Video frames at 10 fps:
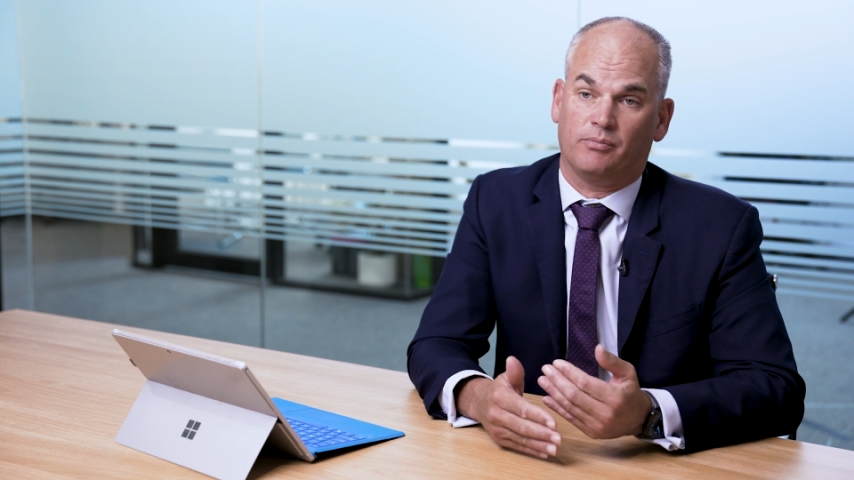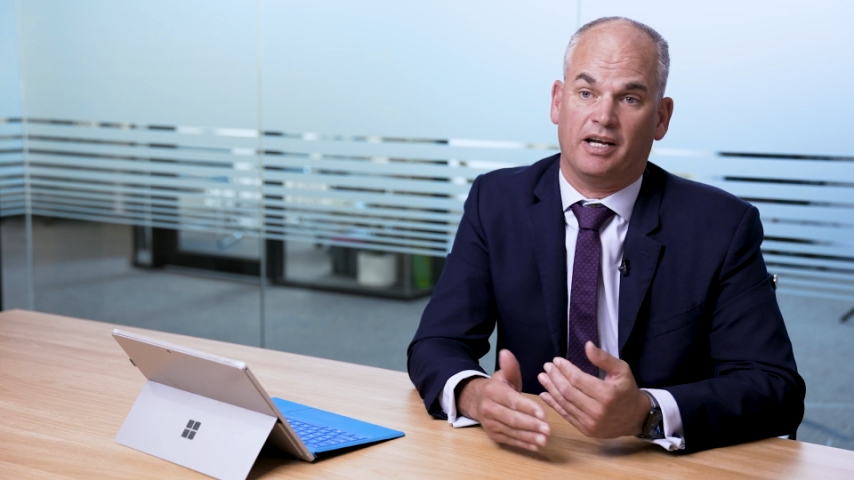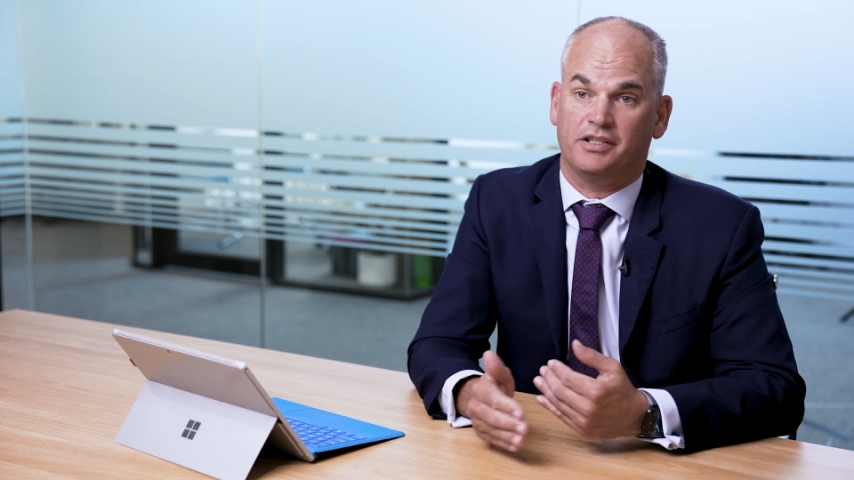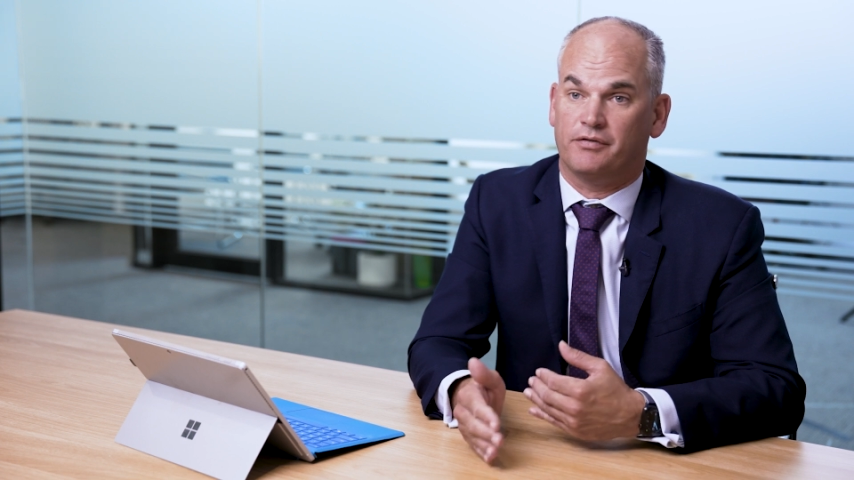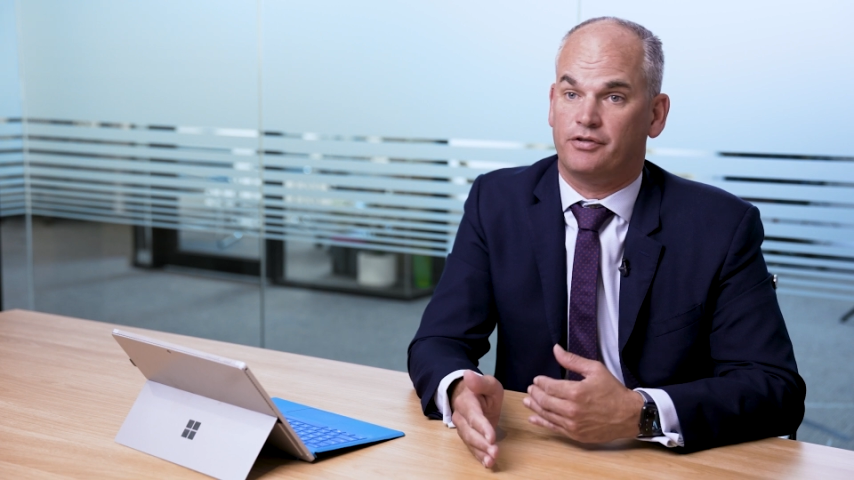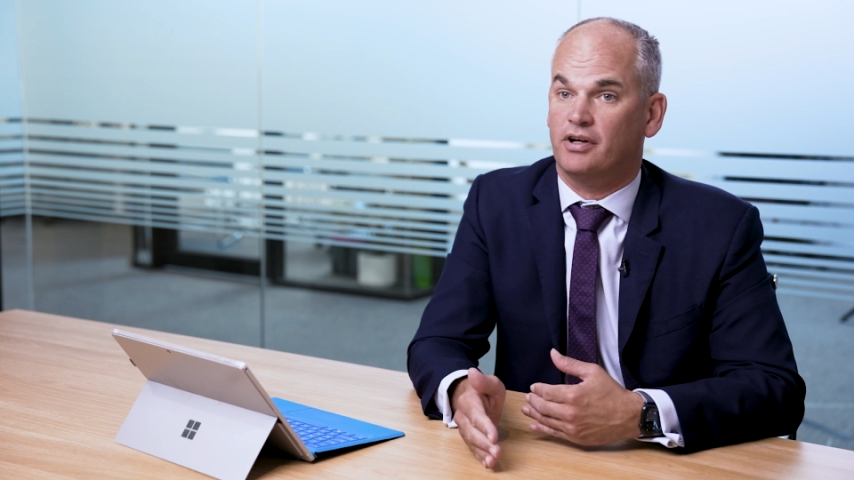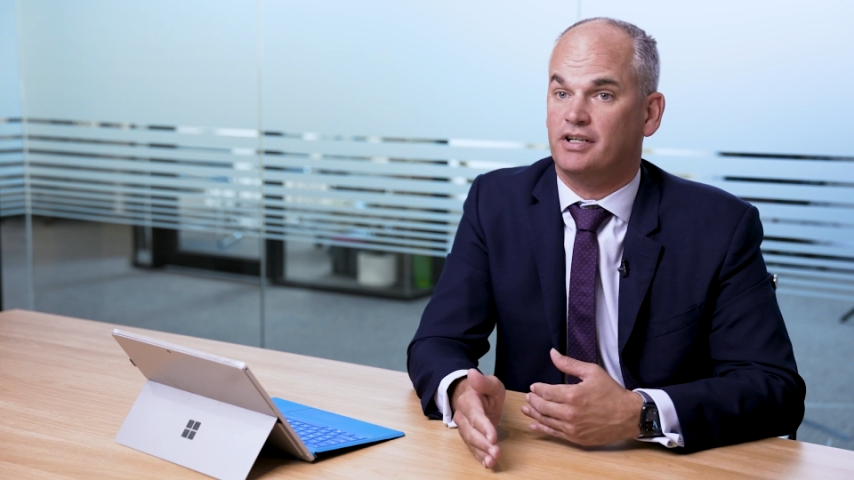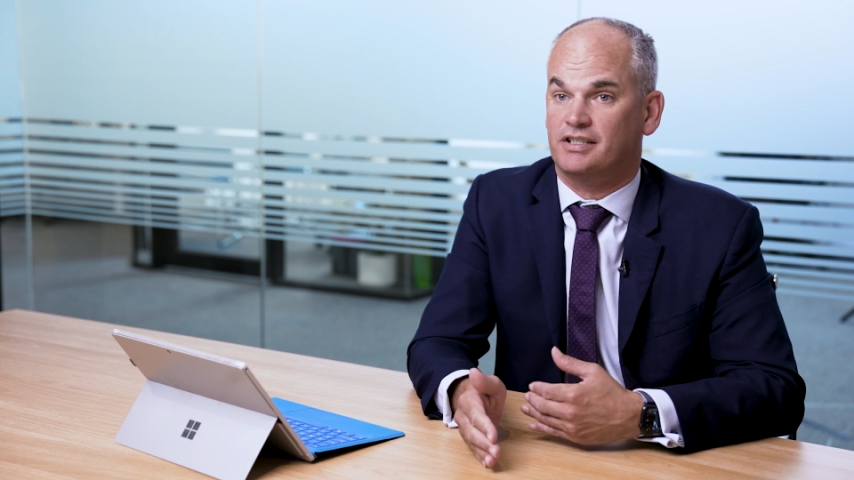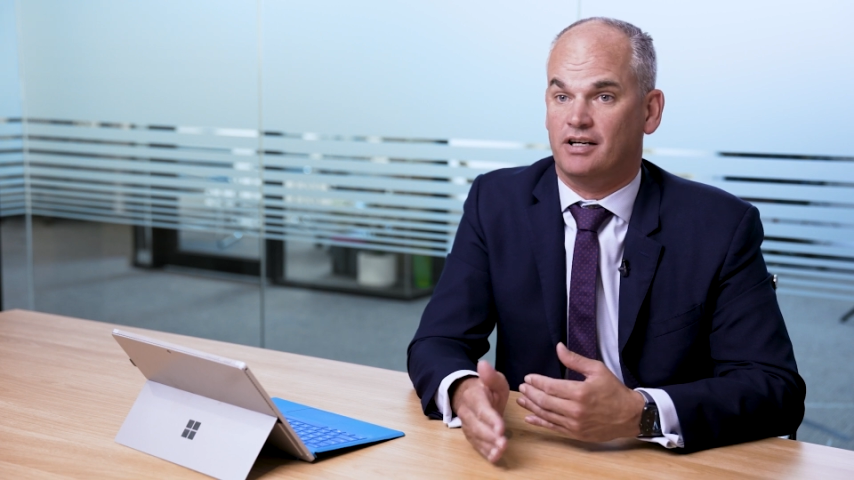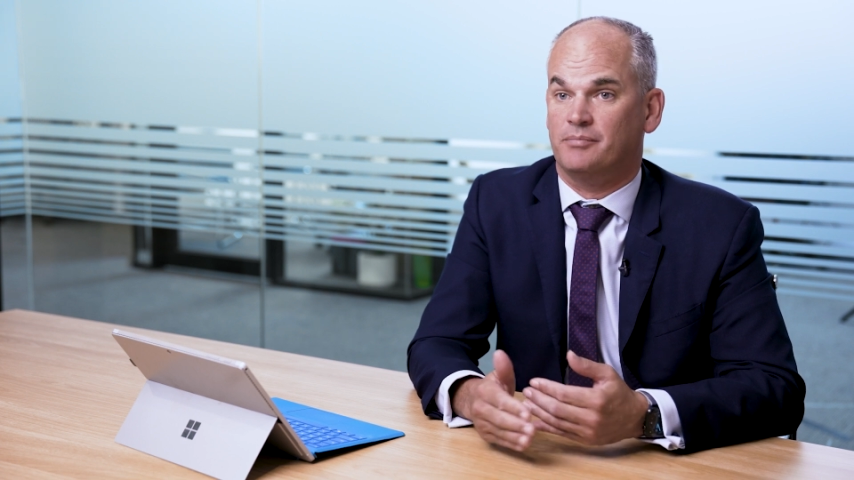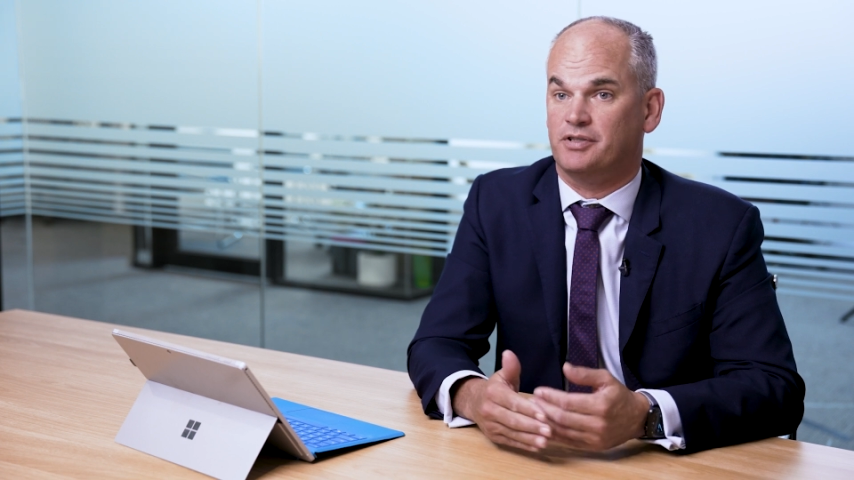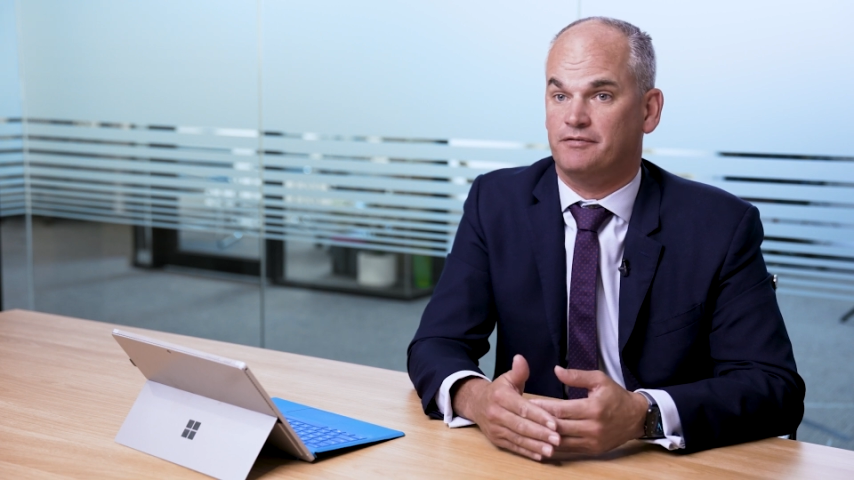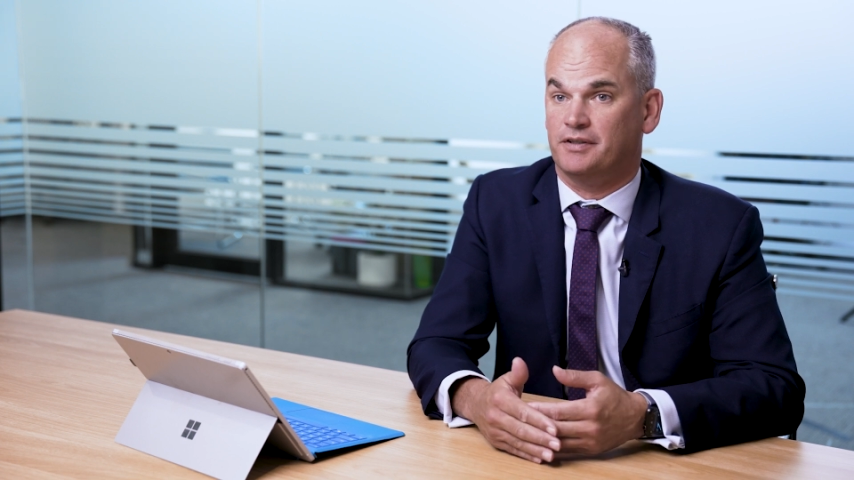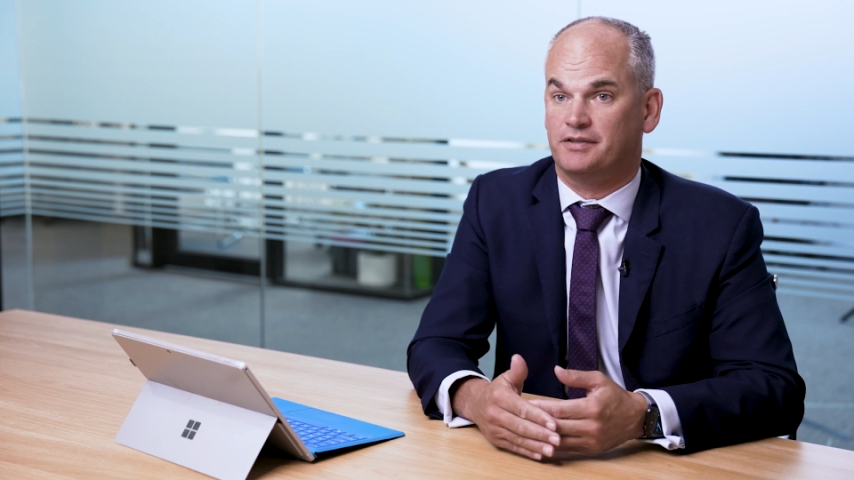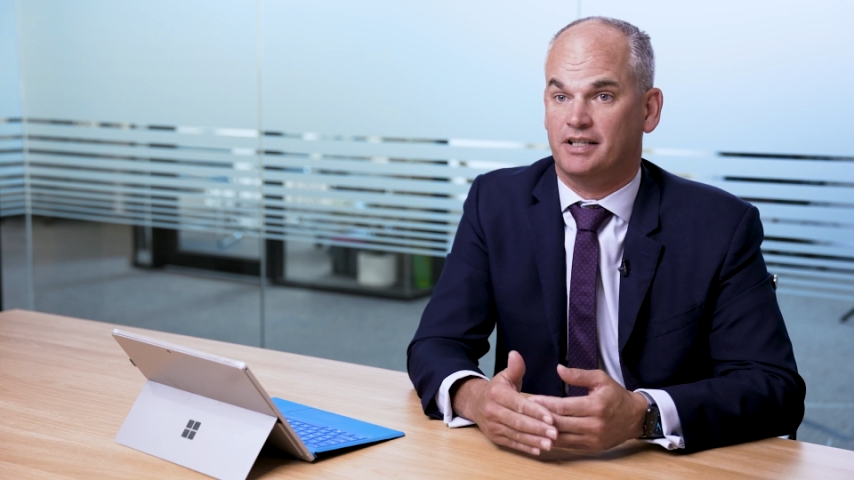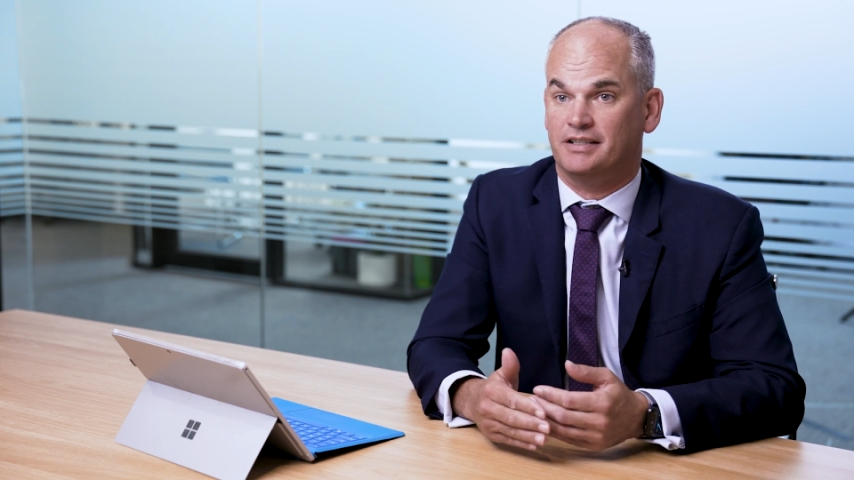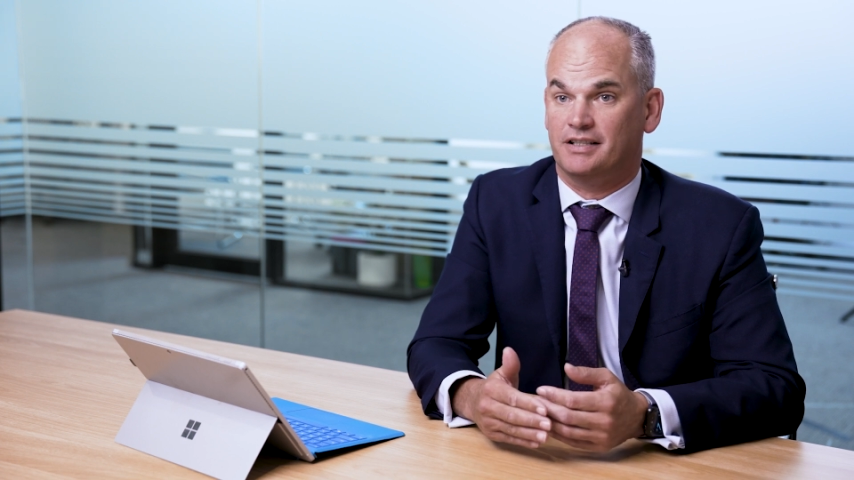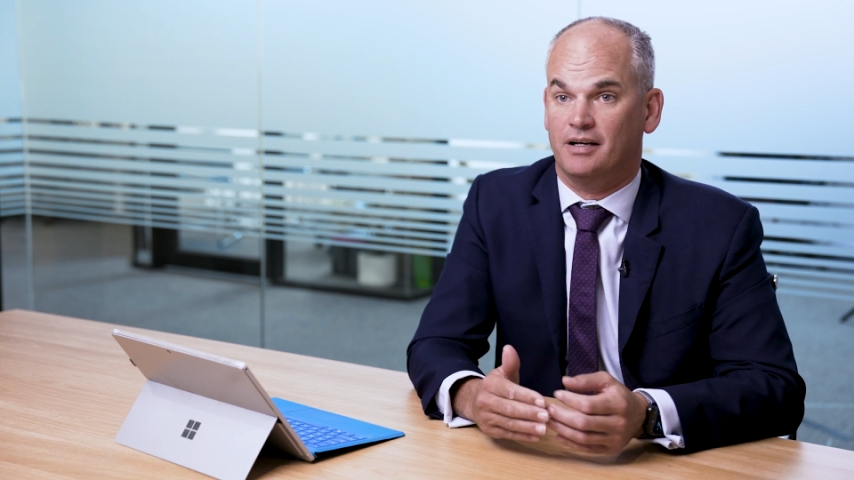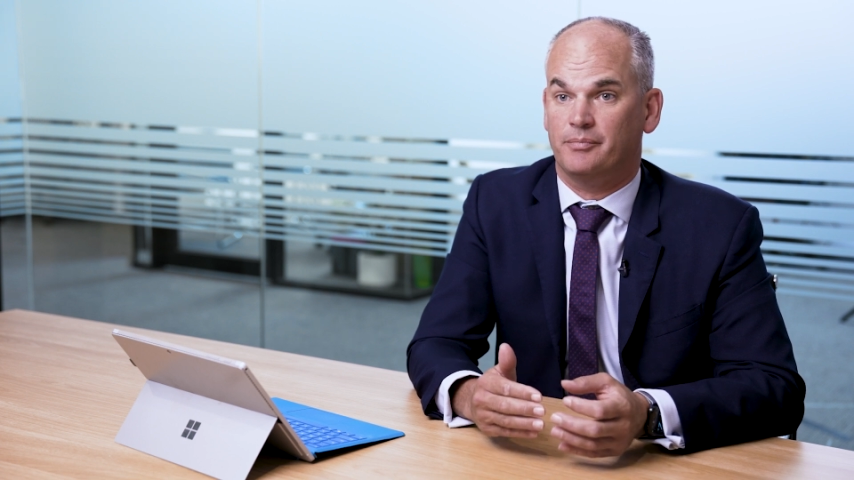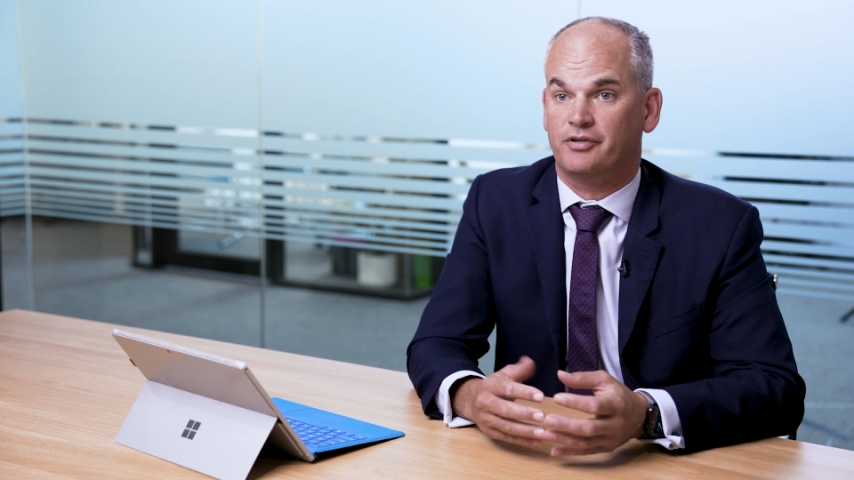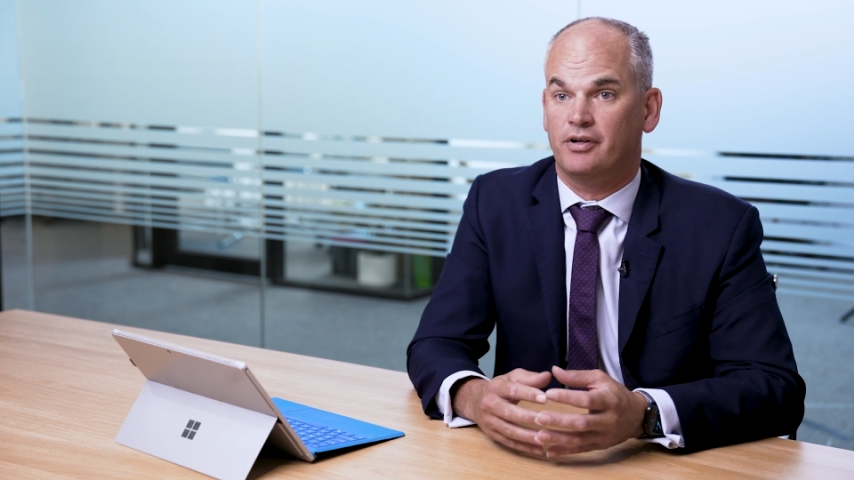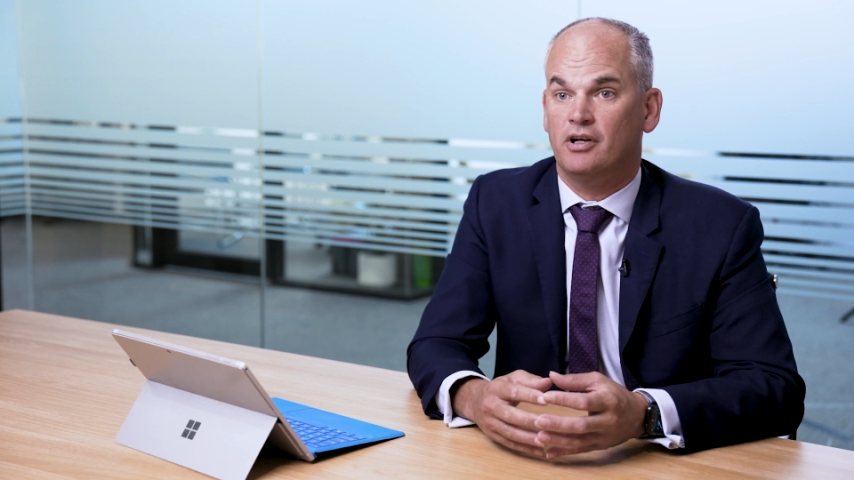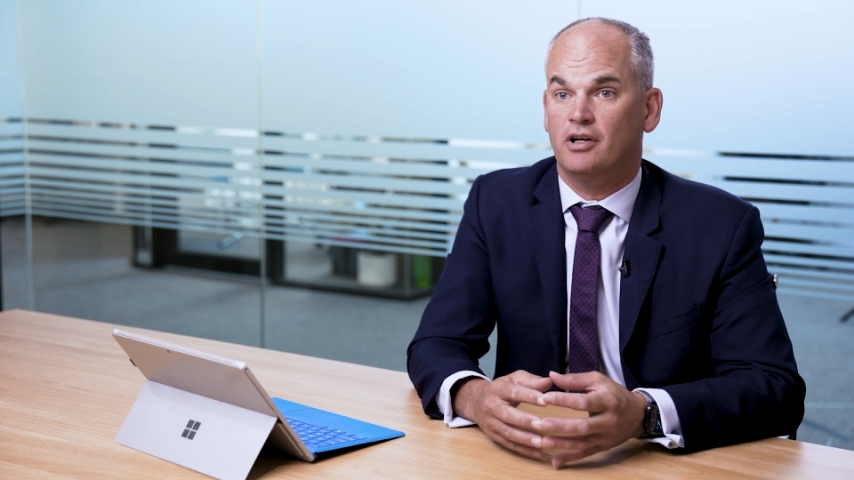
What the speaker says: a range of 30 times and 15 times.